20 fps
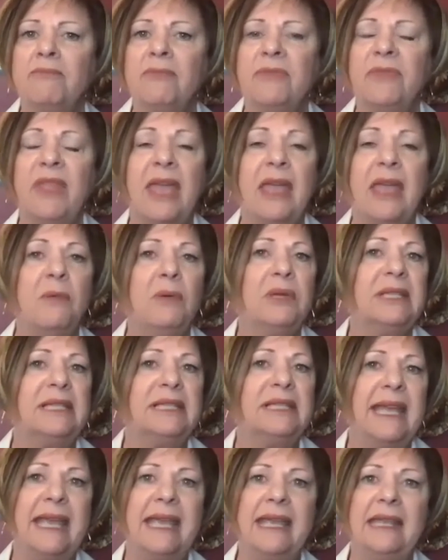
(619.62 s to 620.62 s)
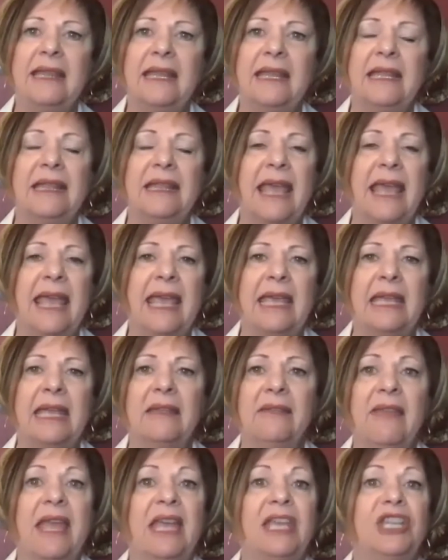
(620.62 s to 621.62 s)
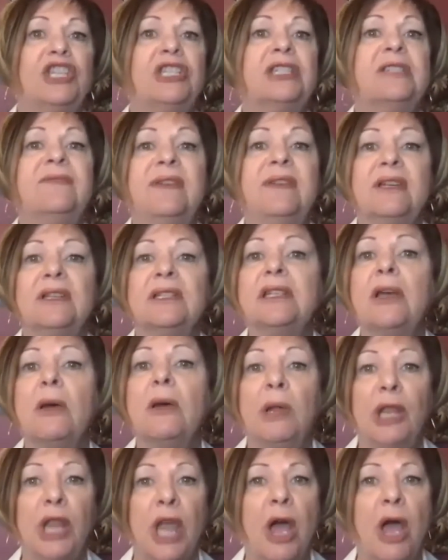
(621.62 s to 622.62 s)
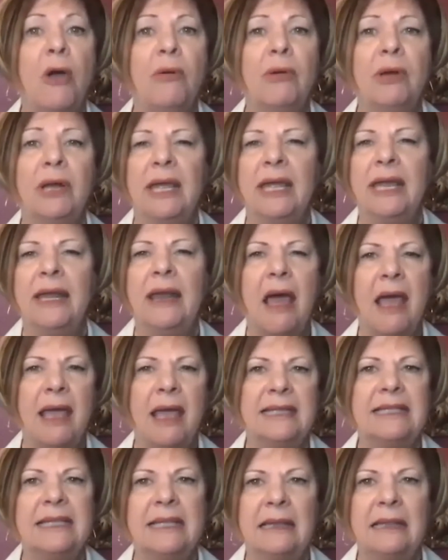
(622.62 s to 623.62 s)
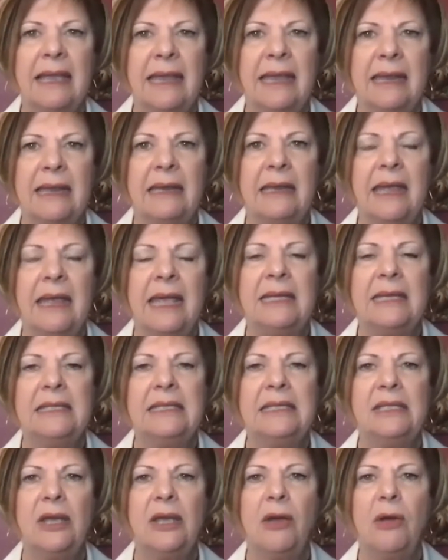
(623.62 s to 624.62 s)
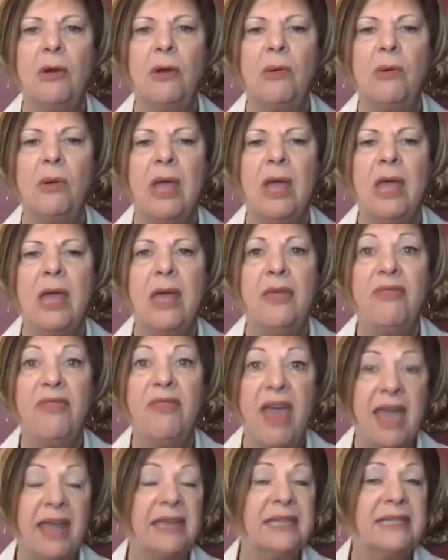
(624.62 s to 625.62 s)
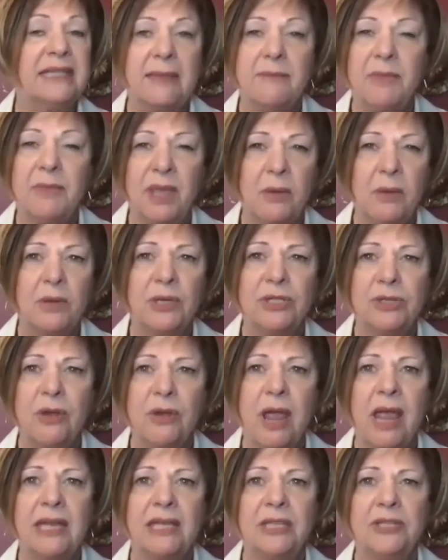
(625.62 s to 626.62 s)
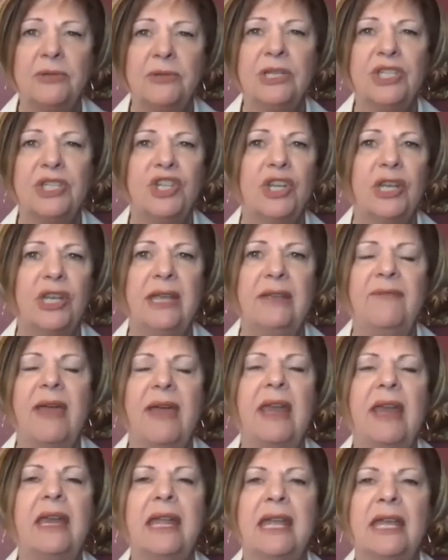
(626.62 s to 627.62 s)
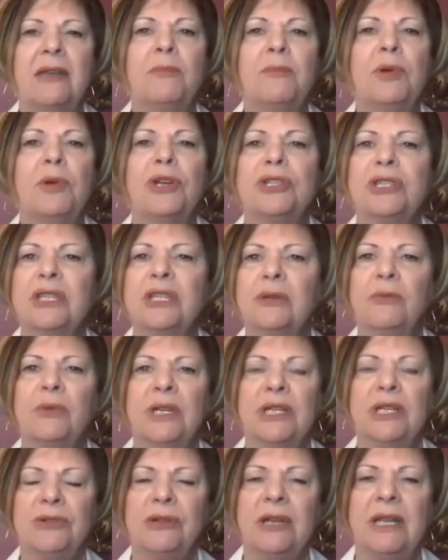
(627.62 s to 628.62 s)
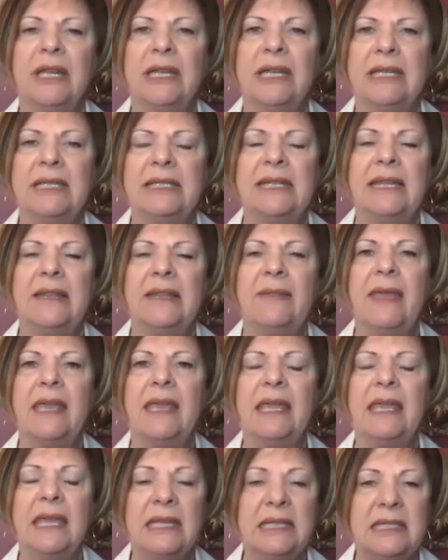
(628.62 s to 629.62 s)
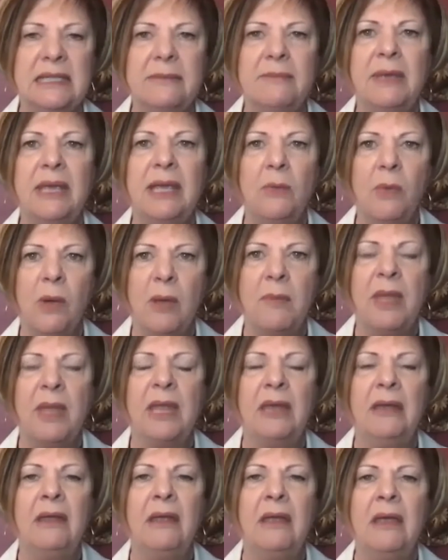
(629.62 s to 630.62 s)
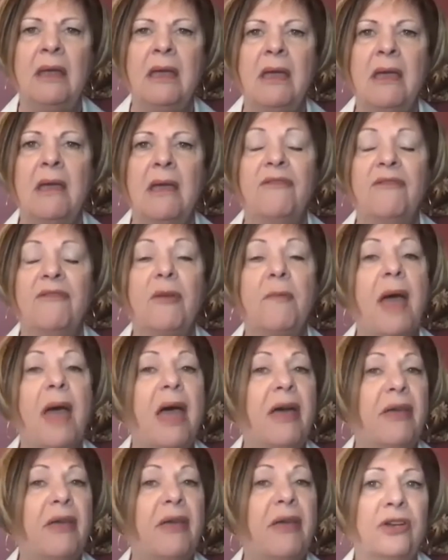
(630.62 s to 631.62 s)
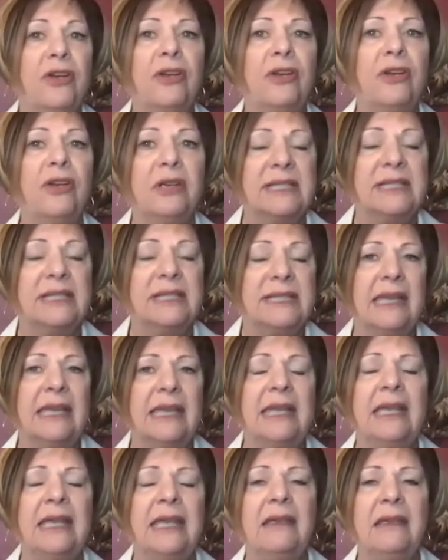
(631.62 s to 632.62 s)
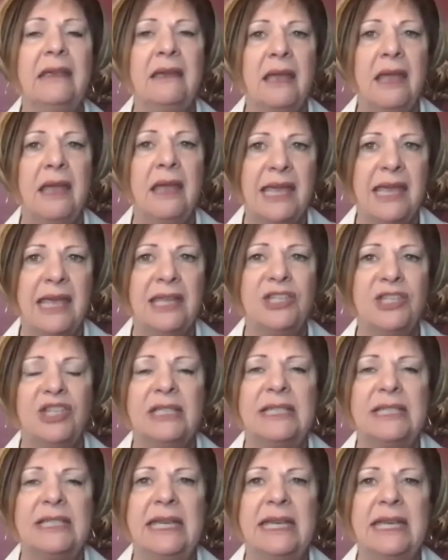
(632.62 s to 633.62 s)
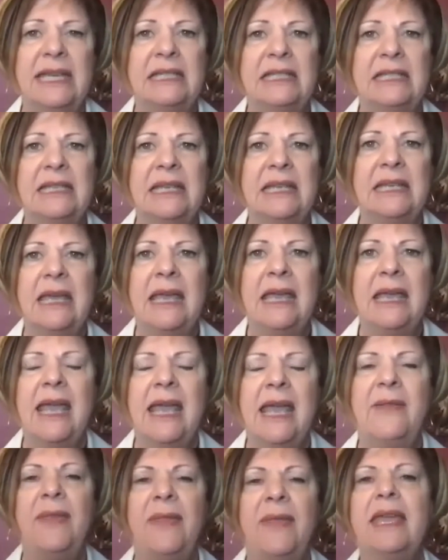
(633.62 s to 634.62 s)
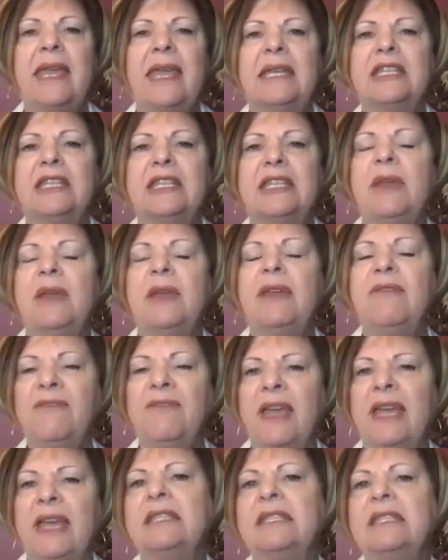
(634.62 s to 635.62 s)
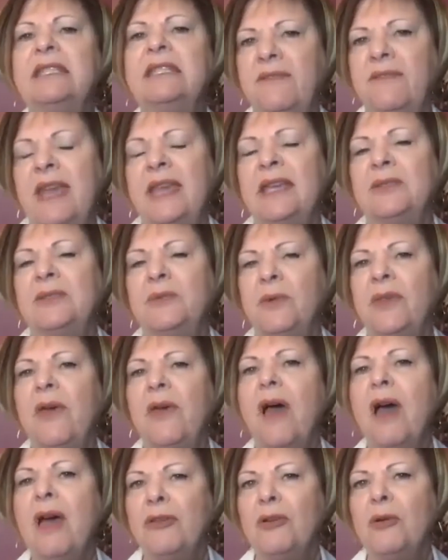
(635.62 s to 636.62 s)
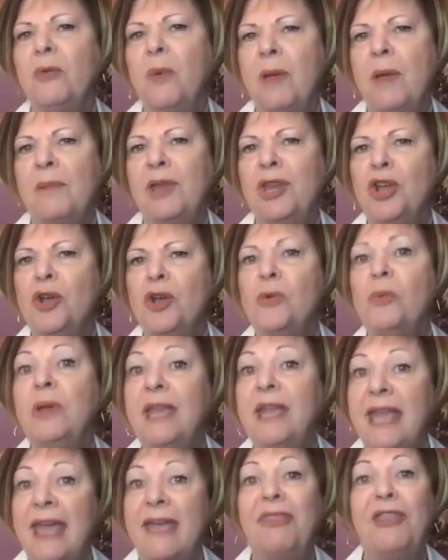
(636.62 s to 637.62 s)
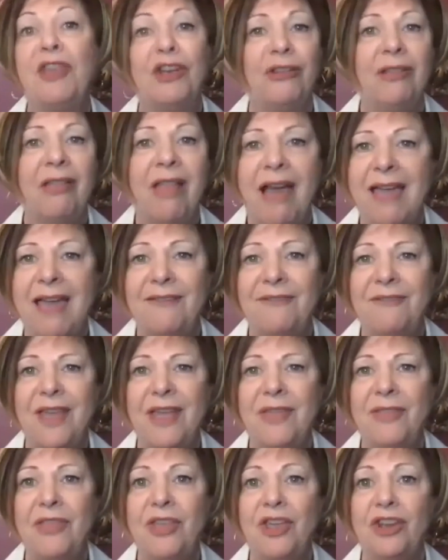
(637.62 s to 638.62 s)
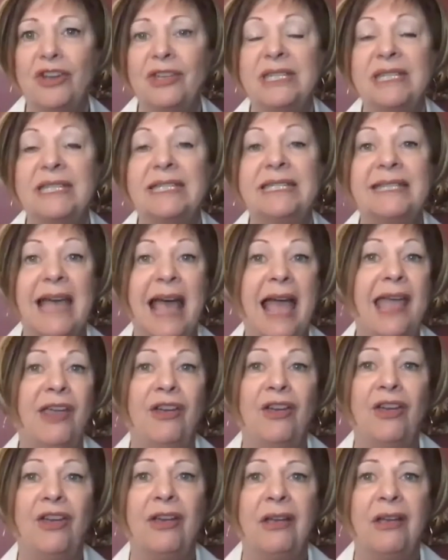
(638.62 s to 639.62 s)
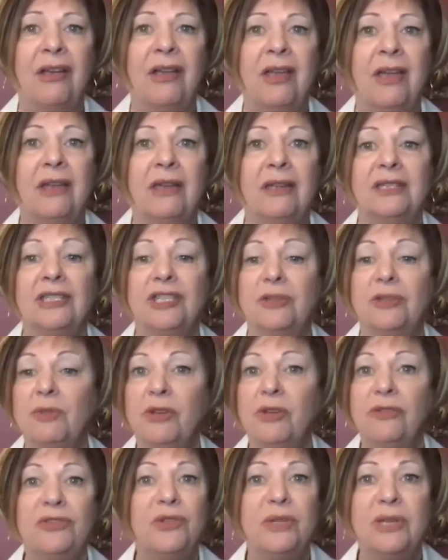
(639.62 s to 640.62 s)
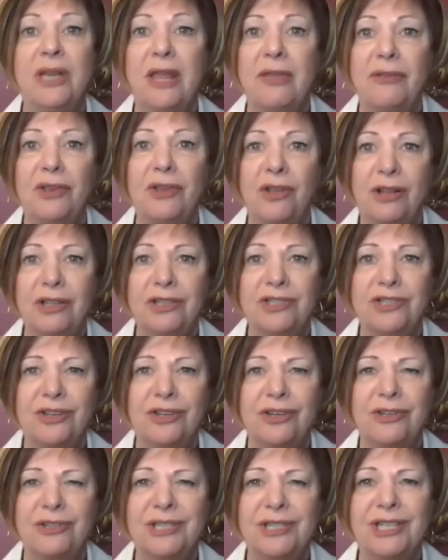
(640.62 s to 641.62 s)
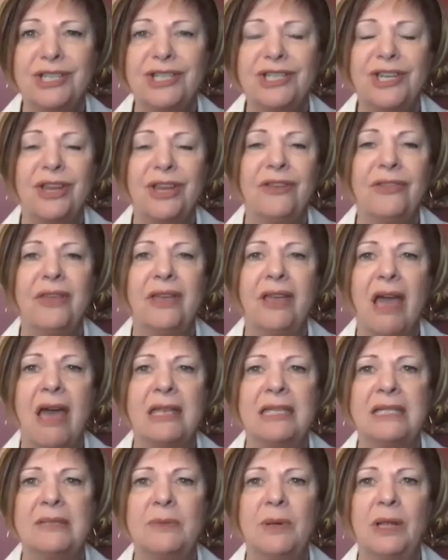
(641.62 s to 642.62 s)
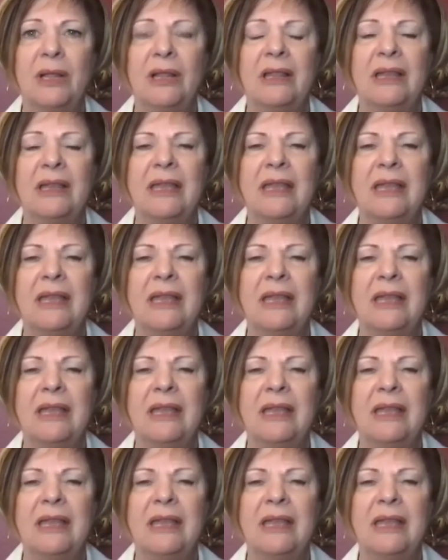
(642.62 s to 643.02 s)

they will say that they just feel so alone and isolated. And so that is something we're trying to achieve at an in-person retreat, is that they get to meet women from other sending agencies, and they get to be face to face with other women who get their life and their desire to move to another culture to share the gospel.